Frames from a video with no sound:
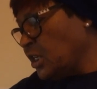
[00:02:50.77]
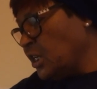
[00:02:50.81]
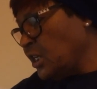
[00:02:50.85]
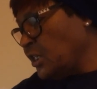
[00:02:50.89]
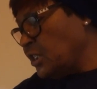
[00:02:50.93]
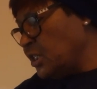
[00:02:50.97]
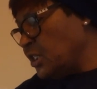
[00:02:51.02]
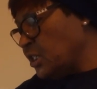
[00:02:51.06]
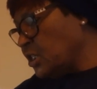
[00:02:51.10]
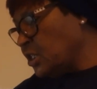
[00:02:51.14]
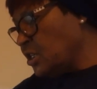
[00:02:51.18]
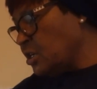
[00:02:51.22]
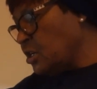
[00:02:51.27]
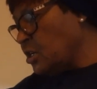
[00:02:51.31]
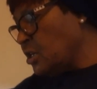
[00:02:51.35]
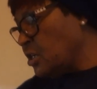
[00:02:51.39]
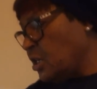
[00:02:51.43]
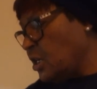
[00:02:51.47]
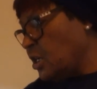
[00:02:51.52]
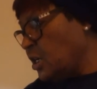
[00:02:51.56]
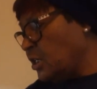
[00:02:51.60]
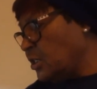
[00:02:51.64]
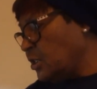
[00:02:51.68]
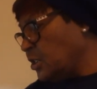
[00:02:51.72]
let this
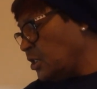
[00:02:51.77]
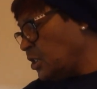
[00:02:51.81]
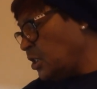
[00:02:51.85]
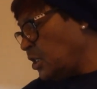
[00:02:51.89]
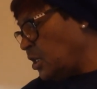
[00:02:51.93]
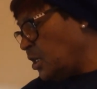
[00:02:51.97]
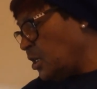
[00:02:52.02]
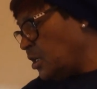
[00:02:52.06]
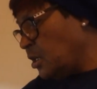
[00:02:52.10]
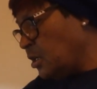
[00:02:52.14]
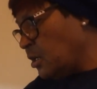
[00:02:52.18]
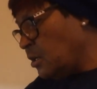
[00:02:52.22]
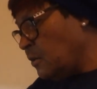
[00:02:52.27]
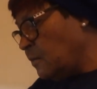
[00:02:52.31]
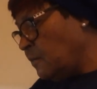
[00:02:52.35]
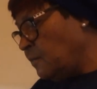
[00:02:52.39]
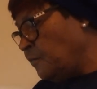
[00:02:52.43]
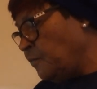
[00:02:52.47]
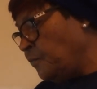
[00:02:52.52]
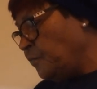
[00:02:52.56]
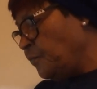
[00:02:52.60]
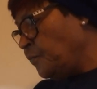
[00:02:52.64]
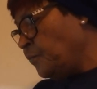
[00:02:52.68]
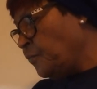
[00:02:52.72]
cook until
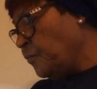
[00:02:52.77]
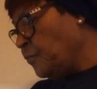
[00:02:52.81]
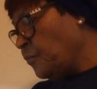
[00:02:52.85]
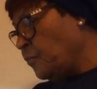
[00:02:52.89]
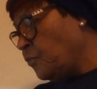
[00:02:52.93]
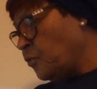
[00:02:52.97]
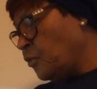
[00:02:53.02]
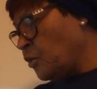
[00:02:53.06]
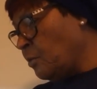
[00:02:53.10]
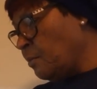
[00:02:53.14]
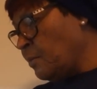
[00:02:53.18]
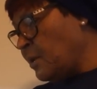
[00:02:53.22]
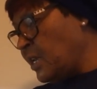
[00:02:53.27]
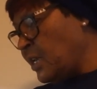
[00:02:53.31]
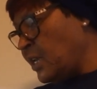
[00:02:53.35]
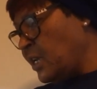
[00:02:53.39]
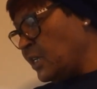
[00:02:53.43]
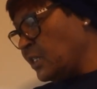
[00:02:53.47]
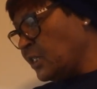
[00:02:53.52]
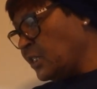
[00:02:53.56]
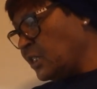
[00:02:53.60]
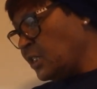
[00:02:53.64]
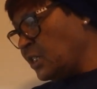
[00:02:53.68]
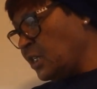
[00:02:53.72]
the meat
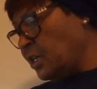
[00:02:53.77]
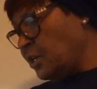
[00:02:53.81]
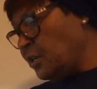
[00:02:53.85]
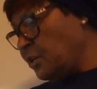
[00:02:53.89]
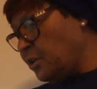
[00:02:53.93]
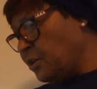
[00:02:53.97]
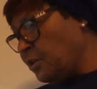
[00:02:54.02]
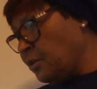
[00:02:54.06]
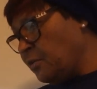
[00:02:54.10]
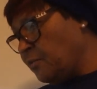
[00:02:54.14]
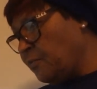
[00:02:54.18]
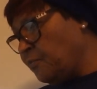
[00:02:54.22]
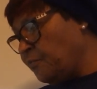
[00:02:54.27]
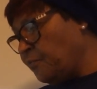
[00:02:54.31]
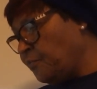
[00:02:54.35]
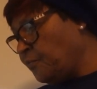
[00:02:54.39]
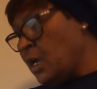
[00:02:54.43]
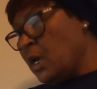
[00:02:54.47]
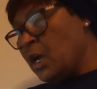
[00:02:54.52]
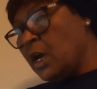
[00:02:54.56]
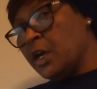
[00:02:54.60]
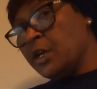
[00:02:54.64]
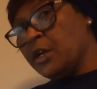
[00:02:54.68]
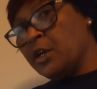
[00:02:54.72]
is tender.
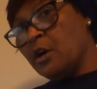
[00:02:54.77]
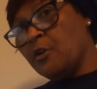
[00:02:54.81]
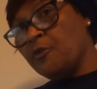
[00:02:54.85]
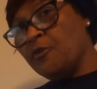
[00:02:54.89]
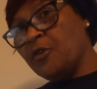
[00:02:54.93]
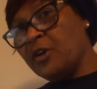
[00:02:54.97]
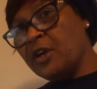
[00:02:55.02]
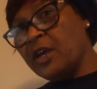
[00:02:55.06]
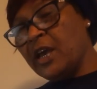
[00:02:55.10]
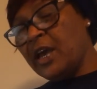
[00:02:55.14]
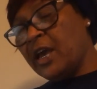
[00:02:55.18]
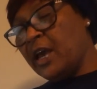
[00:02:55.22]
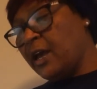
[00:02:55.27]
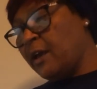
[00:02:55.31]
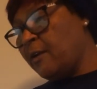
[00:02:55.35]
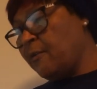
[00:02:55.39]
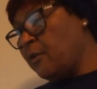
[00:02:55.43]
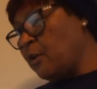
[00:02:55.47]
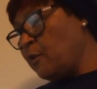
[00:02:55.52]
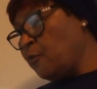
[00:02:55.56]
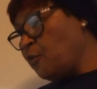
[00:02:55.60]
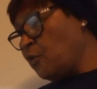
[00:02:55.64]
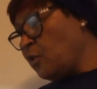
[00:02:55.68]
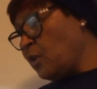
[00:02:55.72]
And don't
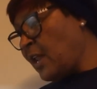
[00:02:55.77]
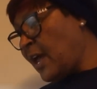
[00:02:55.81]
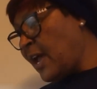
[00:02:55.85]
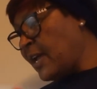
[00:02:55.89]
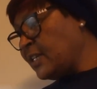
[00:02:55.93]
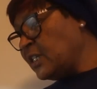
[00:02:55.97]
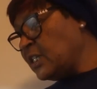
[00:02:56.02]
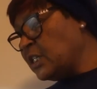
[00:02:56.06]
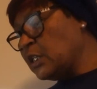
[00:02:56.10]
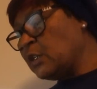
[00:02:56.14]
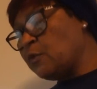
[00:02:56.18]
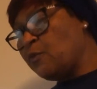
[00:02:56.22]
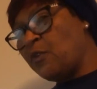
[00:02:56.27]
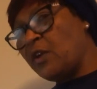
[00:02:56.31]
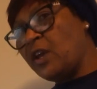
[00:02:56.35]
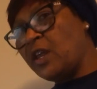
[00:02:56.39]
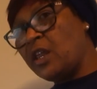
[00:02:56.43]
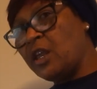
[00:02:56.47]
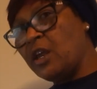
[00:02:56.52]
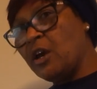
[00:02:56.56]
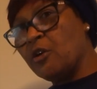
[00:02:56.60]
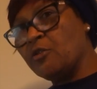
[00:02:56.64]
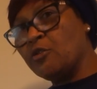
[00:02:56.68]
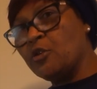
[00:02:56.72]
forget, if you like this
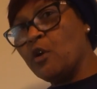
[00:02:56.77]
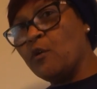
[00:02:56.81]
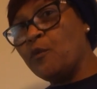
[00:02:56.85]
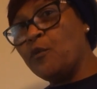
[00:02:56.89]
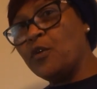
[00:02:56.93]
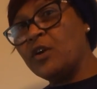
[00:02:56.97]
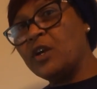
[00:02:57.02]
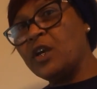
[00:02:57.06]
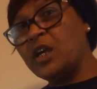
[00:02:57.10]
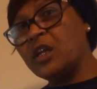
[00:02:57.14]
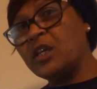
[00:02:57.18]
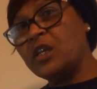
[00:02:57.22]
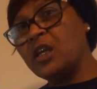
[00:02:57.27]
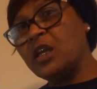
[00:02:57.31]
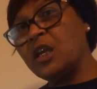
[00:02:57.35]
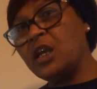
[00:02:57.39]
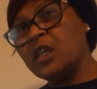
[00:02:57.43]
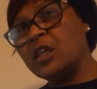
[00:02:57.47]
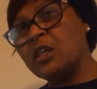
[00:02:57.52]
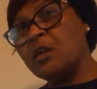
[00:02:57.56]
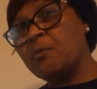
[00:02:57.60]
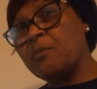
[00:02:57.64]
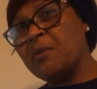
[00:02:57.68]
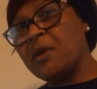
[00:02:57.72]
video, don't forget to
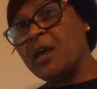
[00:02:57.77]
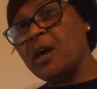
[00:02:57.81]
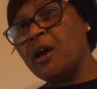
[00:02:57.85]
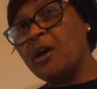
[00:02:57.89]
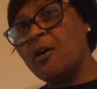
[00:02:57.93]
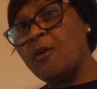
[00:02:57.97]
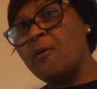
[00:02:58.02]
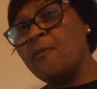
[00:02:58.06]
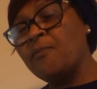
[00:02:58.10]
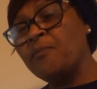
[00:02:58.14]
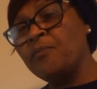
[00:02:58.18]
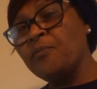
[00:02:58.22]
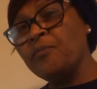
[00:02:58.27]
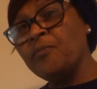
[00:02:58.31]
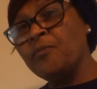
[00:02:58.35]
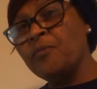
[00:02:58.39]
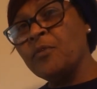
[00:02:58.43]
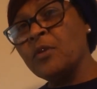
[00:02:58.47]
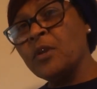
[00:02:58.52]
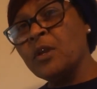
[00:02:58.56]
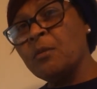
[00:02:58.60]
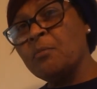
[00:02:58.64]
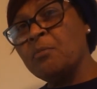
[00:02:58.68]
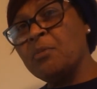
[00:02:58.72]
hit the bell
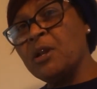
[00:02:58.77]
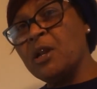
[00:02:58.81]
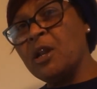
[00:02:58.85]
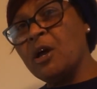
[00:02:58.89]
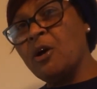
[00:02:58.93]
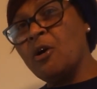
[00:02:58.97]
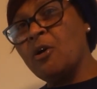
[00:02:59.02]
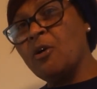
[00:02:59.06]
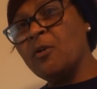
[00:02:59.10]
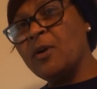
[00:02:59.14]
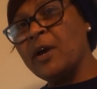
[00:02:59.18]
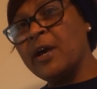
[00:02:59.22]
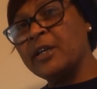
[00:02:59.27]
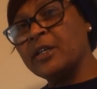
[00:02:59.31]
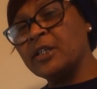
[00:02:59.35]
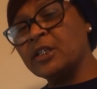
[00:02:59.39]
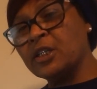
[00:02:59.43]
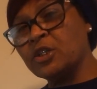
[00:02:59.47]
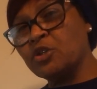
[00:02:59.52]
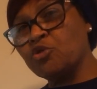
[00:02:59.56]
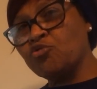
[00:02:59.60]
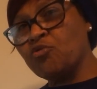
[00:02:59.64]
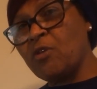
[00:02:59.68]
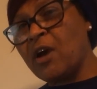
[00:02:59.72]
below and the
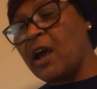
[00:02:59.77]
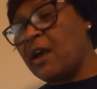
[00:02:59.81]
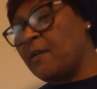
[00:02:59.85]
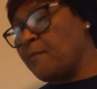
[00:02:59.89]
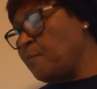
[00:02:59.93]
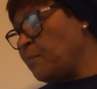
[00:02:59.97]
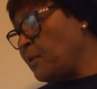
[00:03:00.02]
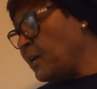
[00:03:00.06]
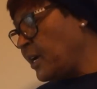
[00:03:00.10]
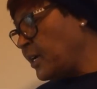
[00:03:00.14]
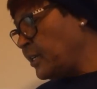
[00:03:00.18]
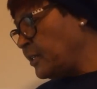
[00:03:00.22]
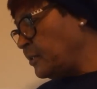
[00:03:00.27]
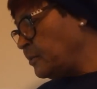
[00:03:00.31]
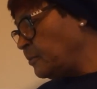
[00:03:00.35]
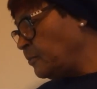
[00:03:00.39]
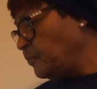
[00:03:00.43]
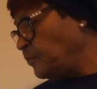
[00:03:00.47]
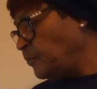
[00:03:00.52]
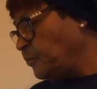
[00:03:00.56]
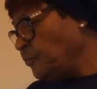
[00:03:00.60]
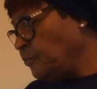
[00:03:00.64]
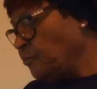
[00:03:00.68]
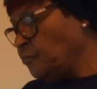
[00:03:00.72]
subscribe
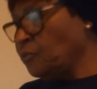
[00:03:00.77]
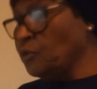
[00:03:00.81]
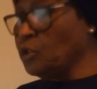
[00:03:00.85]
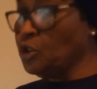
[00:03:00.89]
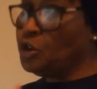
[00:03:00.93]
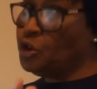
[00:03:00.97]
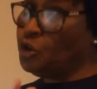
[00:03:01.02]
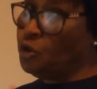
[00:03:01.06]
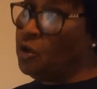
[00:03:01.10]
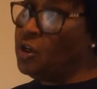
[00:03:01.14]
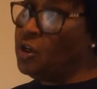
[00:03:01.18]
button to show